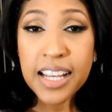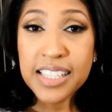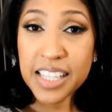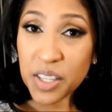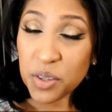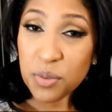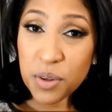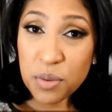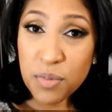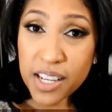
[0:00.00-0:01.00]
thank you
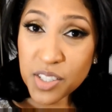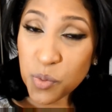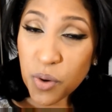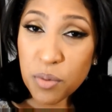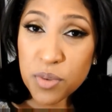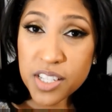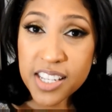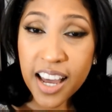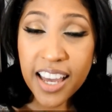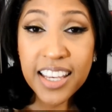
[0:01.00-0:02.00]
very much one more
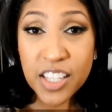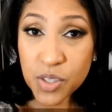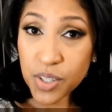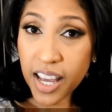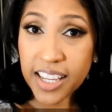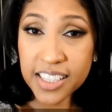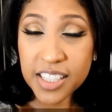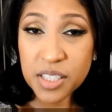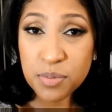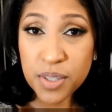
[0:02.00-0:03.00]
time. If you like
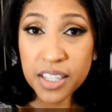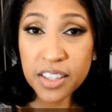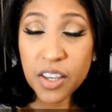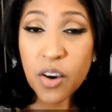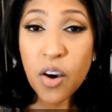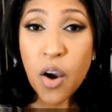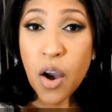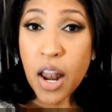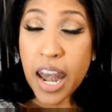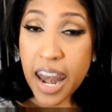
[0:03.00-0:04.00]
this video,
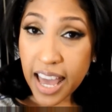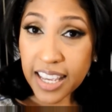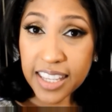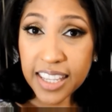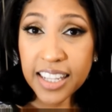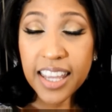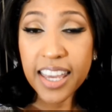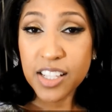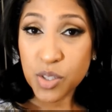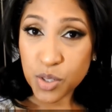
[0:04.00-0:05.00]
like it
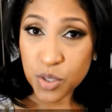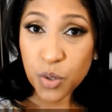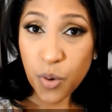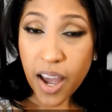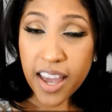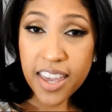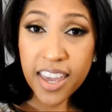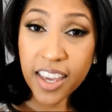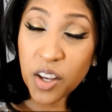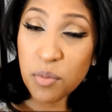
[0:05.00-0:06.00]
and subscribe
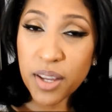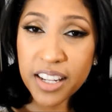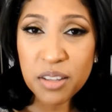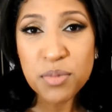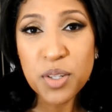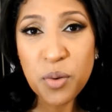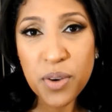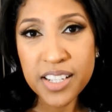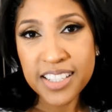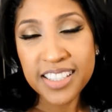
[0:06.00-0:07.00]
and comment. Let me know
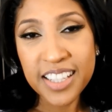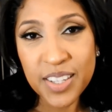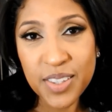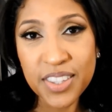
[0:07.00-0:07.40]
what is it that you